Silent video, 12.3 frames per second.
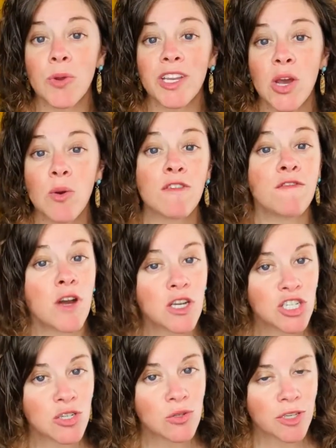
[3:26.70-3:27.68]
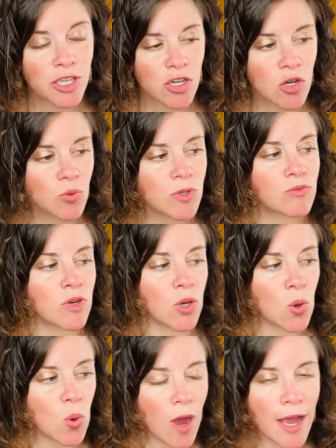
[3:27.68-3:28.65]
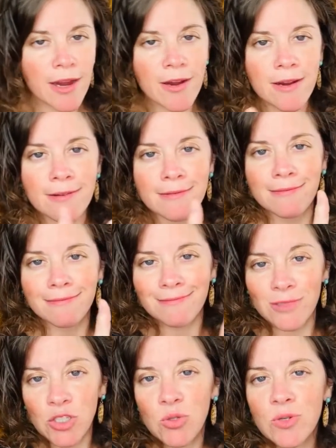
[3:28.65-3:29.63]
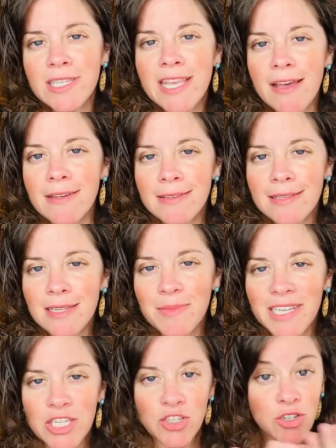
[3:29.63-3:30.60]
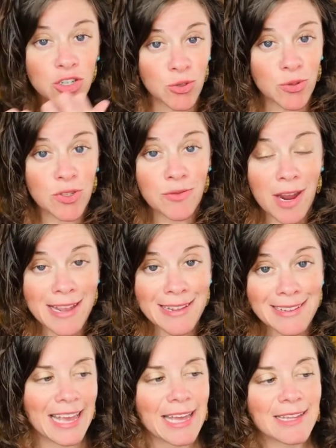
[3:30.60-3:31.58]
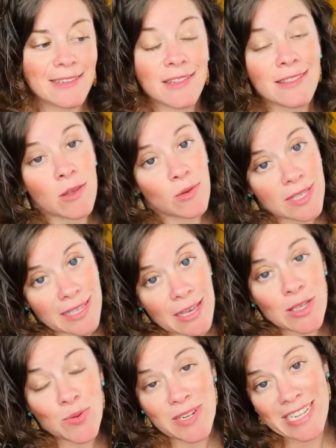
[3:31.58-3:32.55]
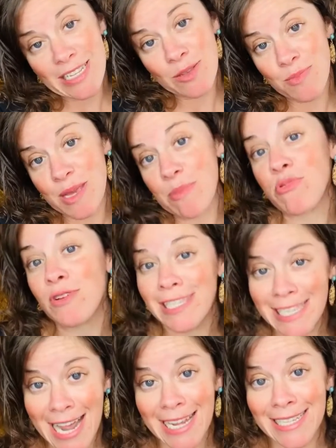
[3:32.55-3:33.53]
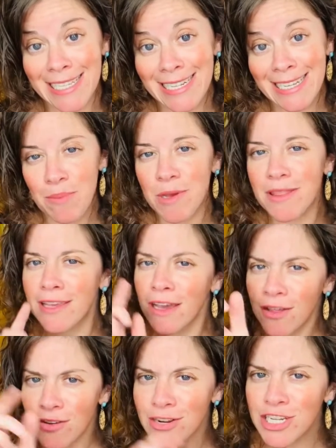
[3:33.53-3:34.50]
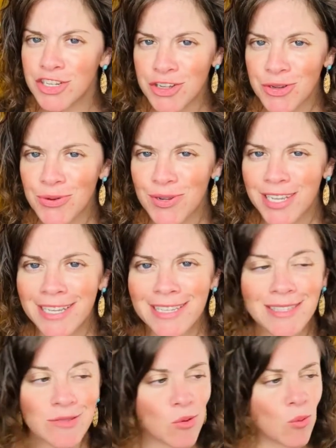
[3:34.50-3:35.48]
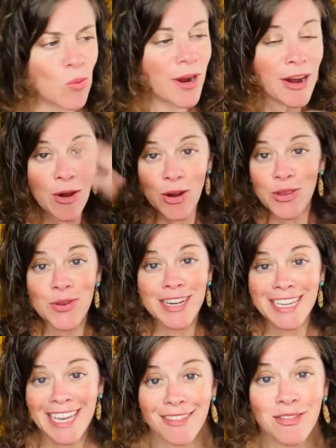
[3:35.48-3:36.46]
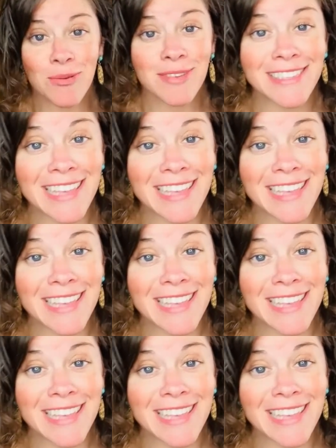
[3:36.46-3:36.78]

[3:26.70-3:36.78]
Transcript: we know a functional cure would require new cells to be introduced, right? And those cells would need to be protected. But the other issue is, where are you going to get those